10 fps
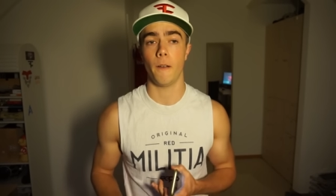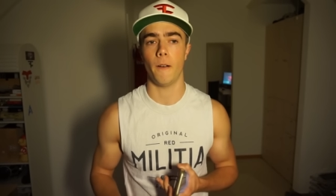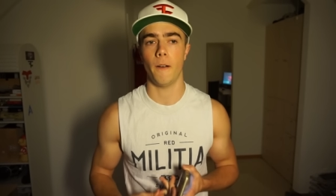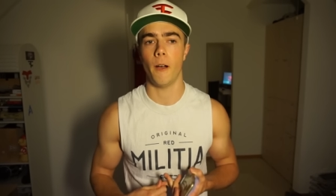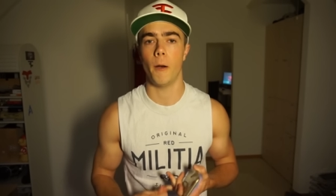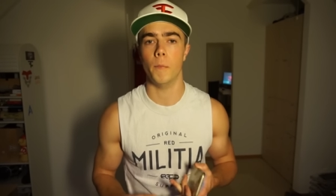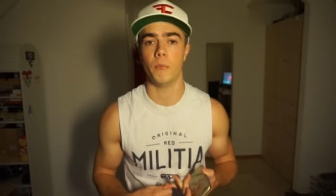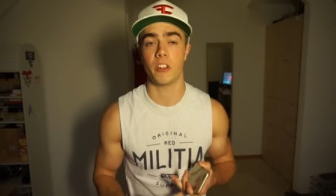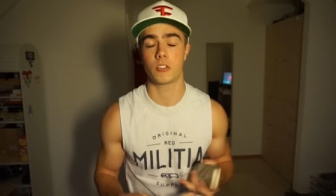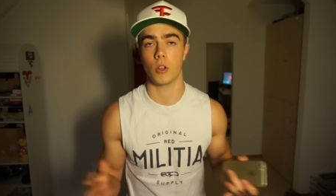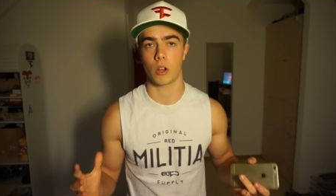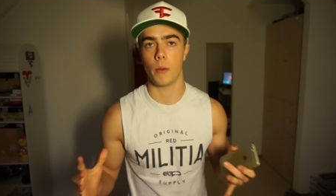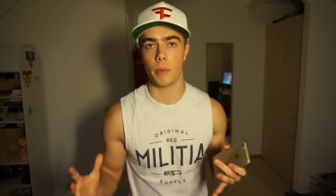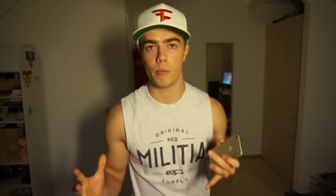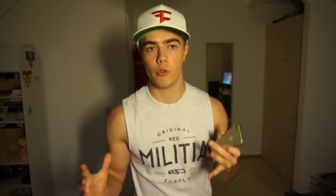Um, that's a
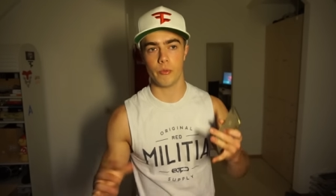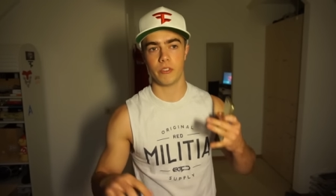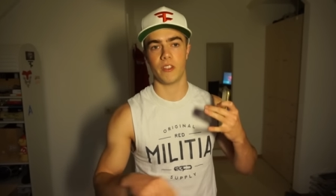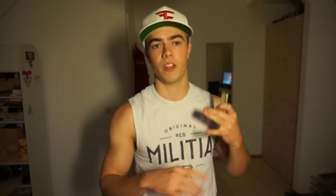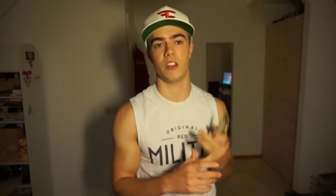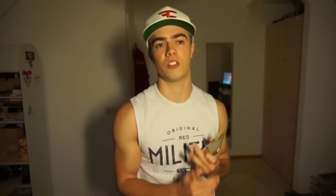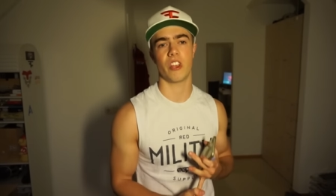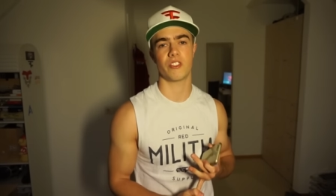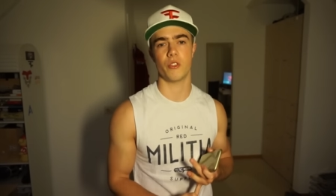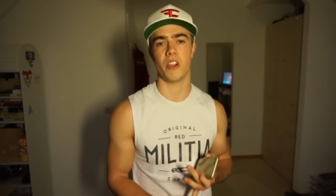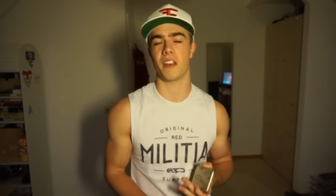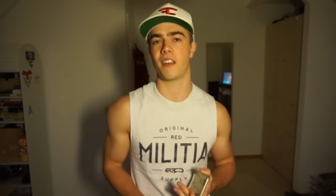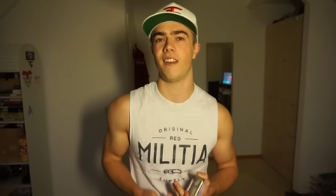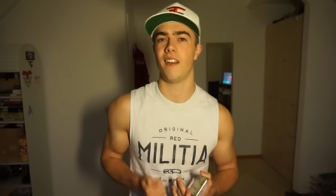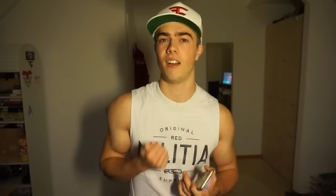compound movement, and then the accessory
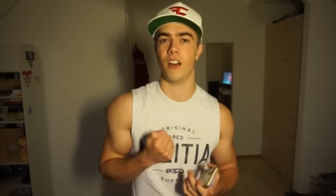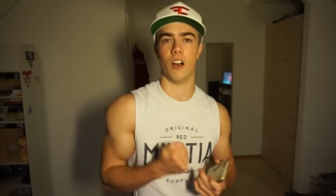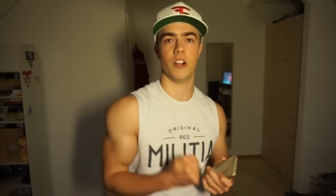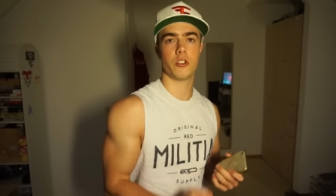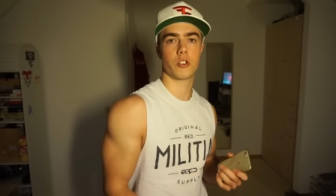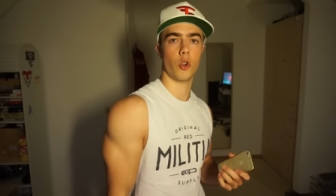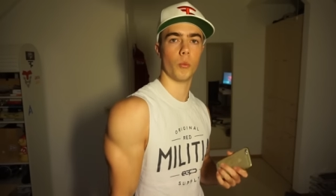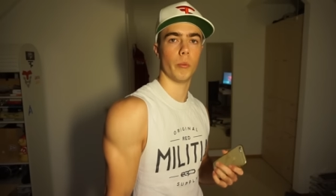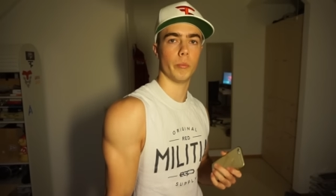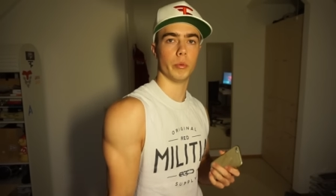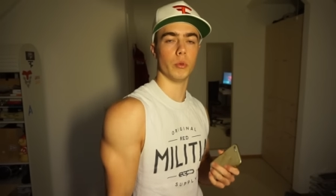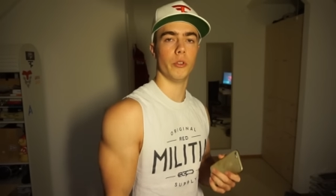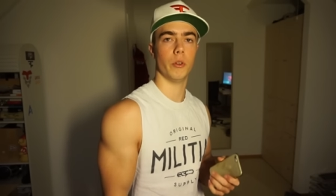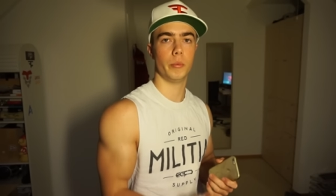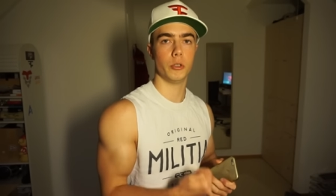like uh, just a normal pull,
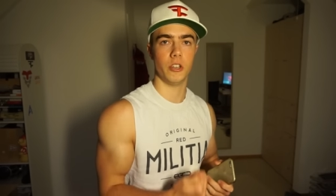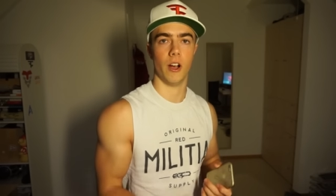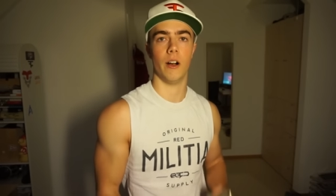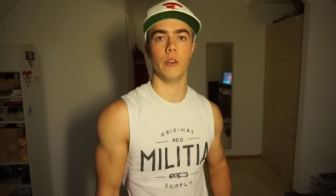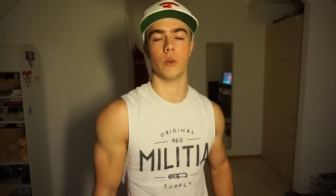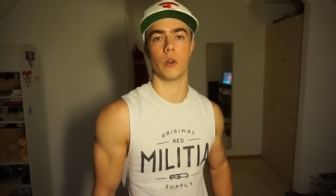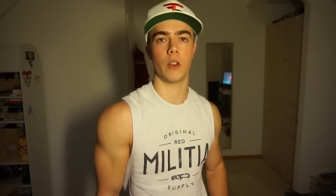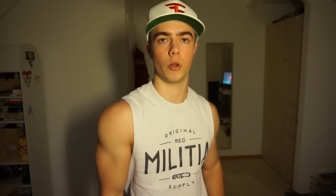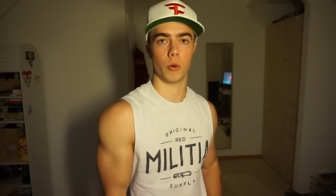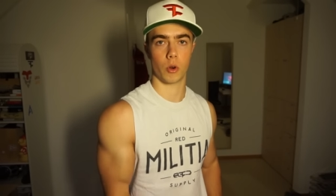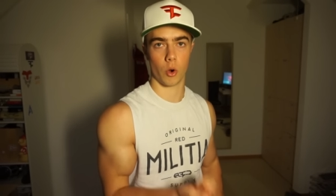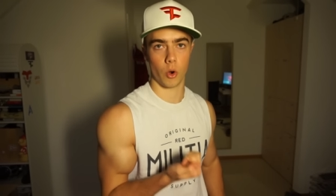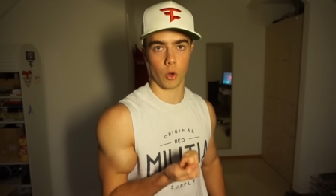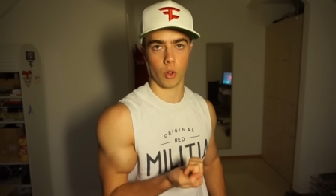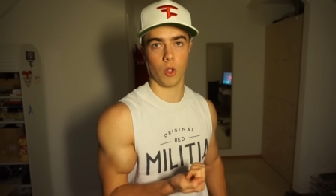push down, or a normal
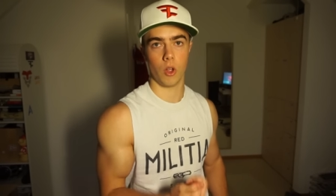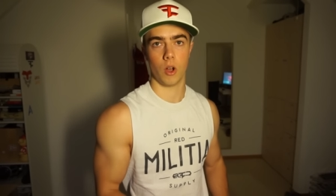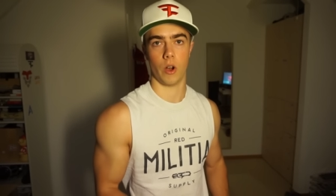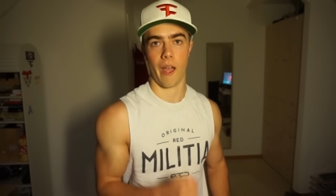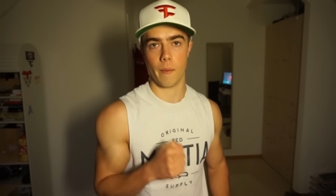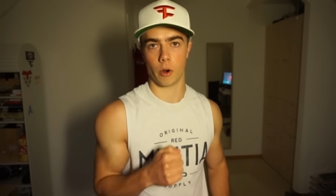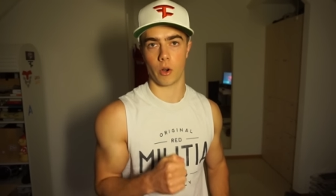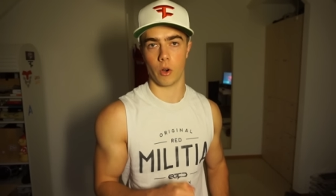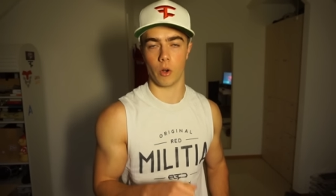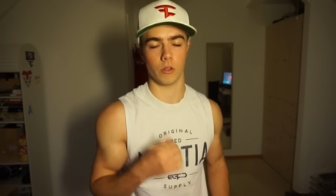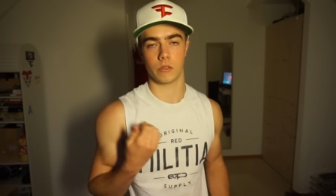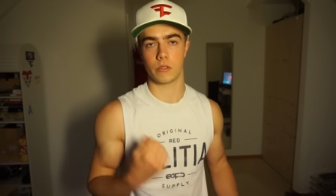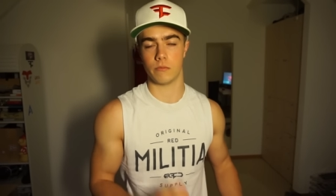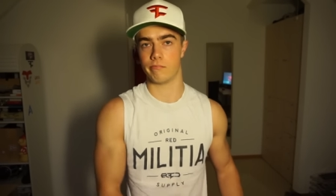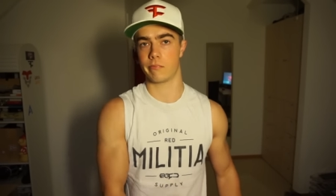curl, hammer
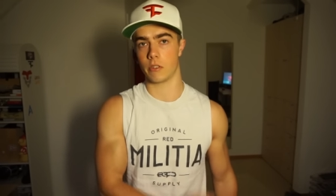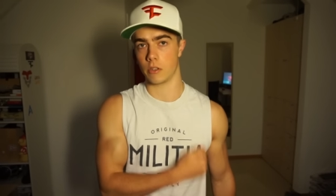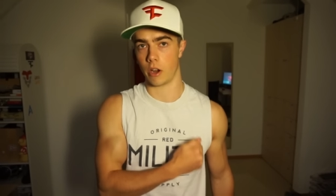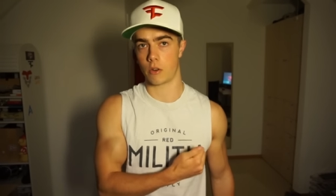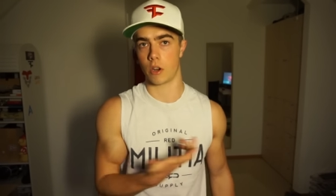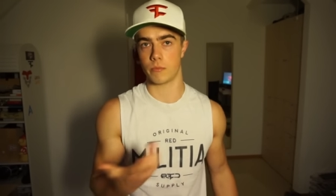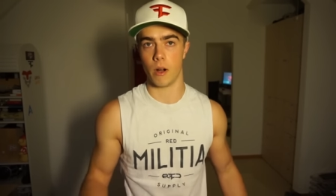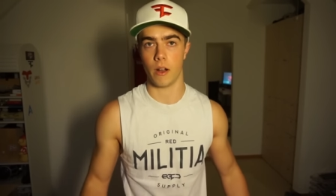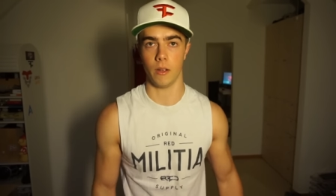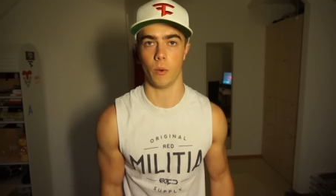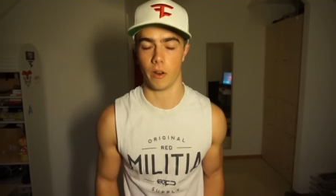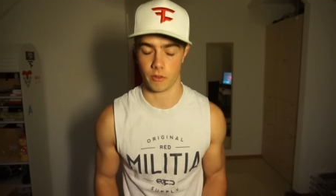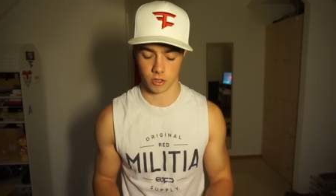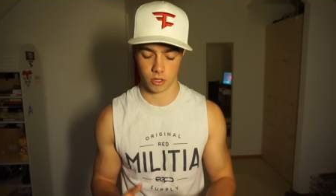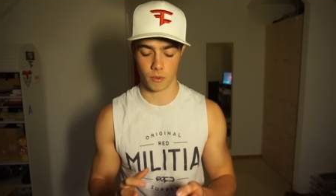curls, across body, whatever,
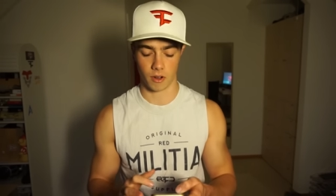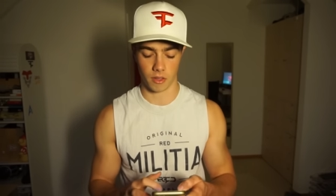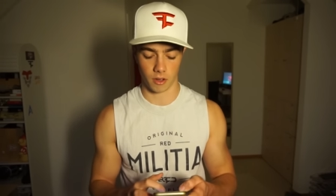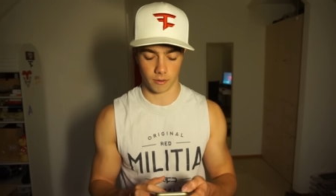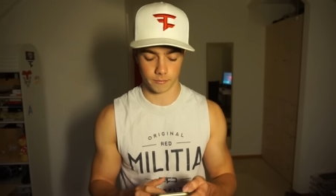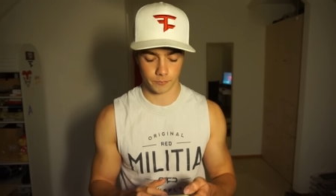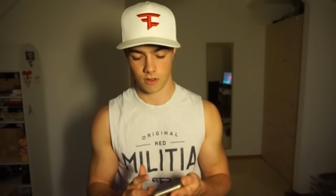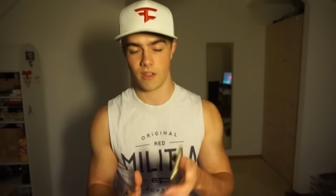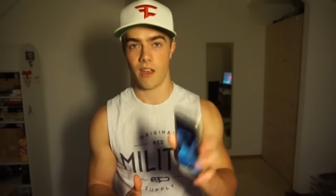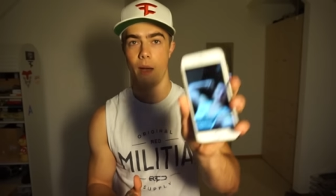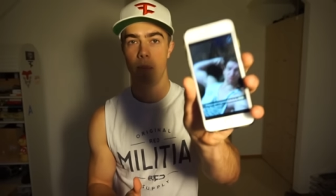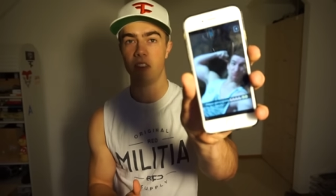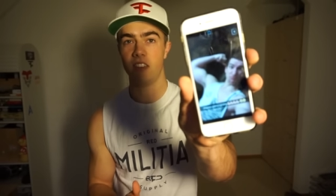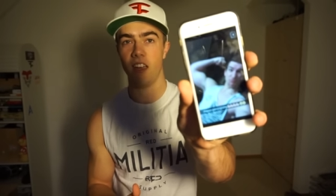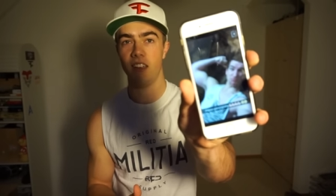something like that. Happy
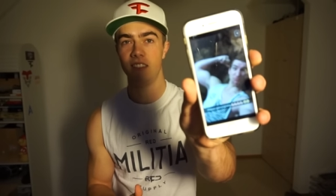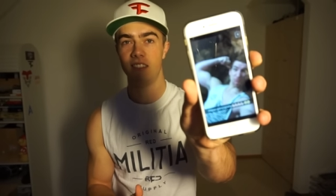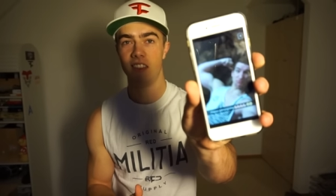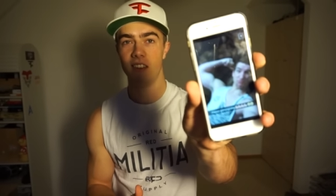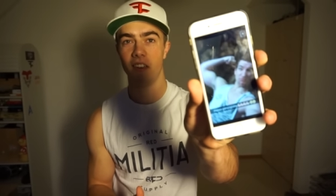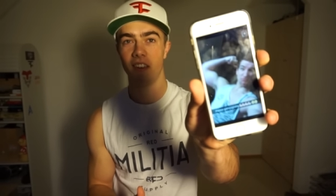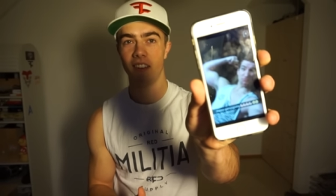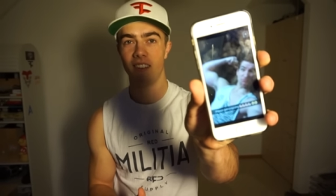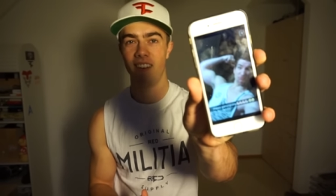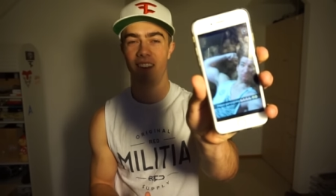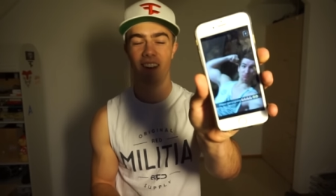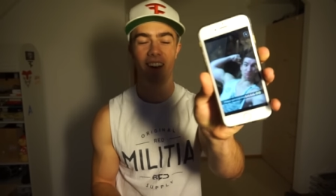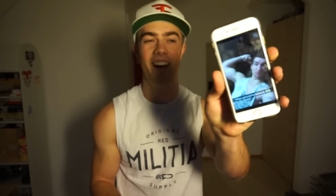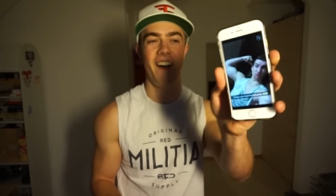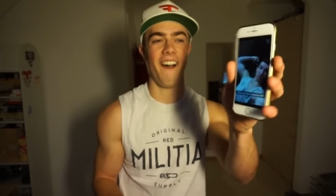gains giving.
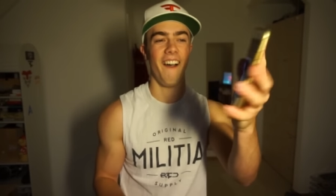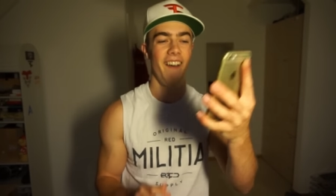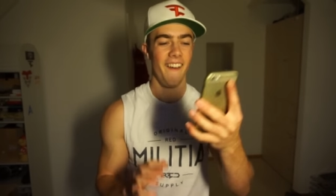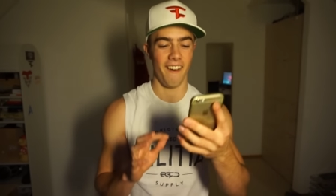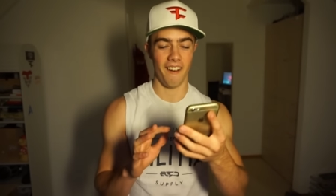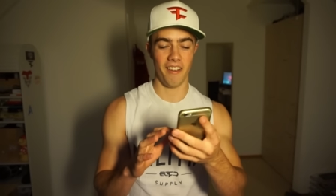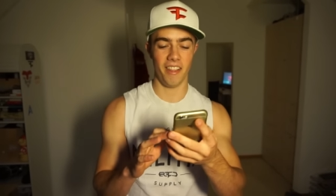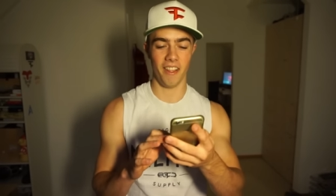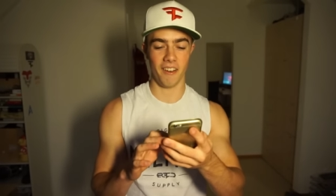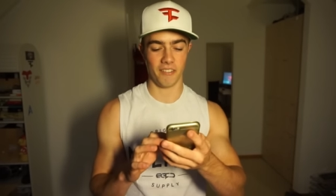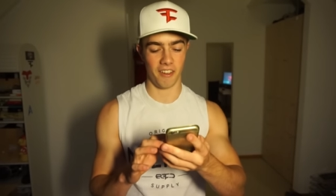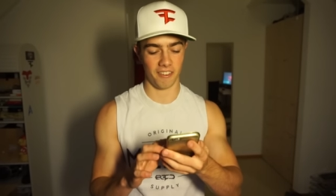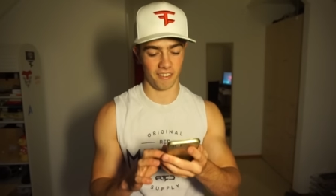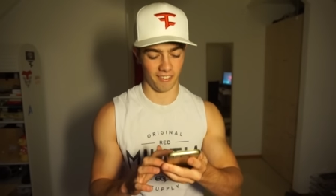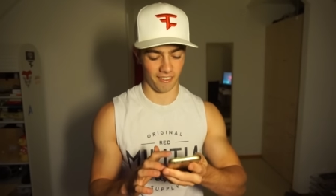I love
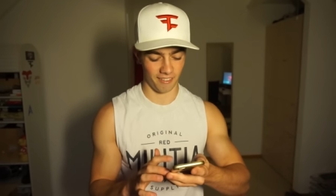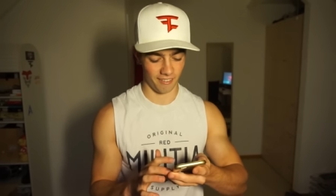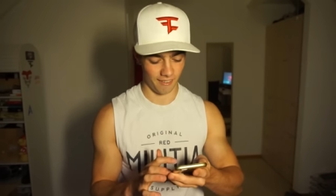that, dude.